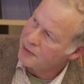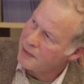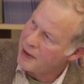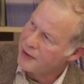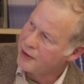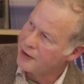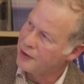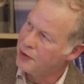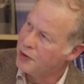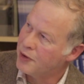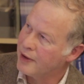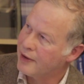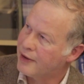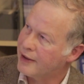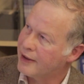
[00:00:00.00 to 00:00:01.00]
your method of
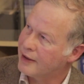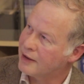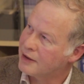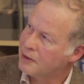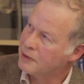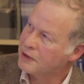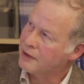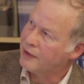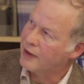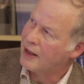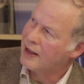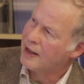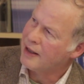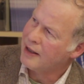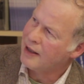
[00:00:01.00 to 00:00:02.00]
doing things. You must have a
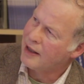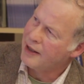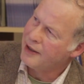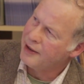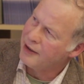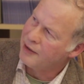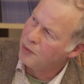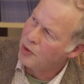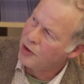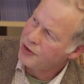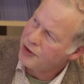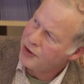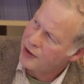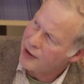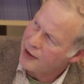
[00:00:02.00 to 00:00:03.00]
clear idea of
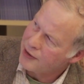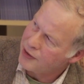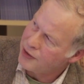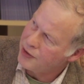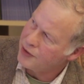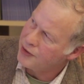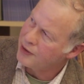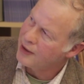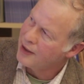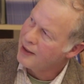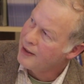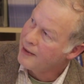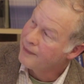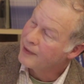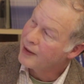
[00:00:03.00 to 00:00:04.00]
what you're going to do,
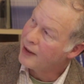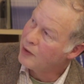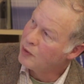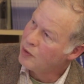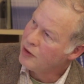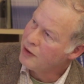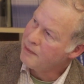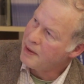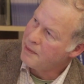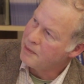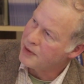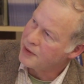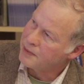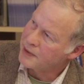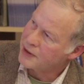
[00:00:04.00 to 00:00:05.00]
and all your
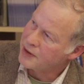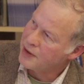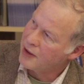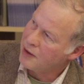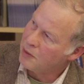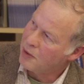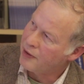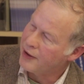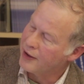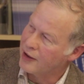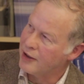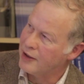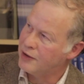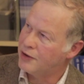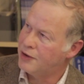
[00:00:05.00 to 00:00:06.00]
members must know what they're
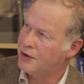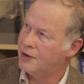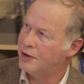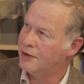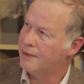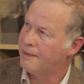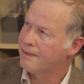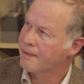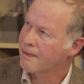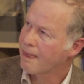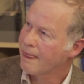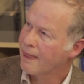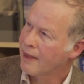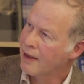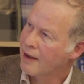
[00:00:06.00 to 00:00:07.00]
going to do.
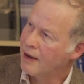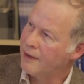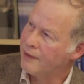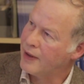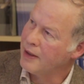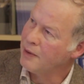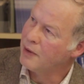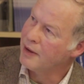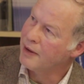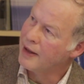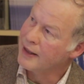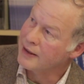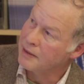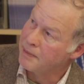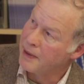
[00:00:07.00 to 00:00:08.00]
If anyone
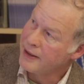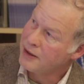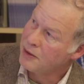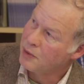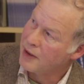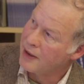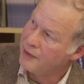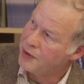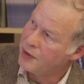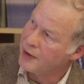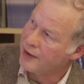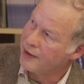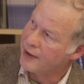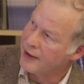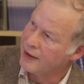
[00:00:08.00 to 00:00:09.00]
has a better way of
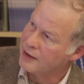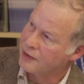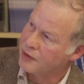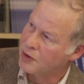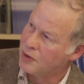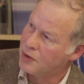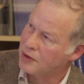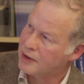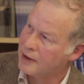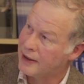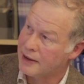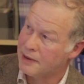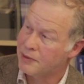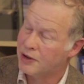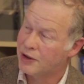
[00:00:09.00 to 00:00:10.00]
doing things, of course,
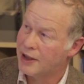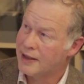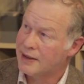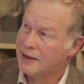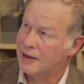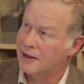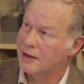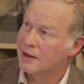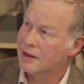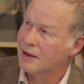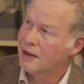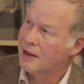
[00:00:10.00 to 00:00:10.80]
let him suggest it.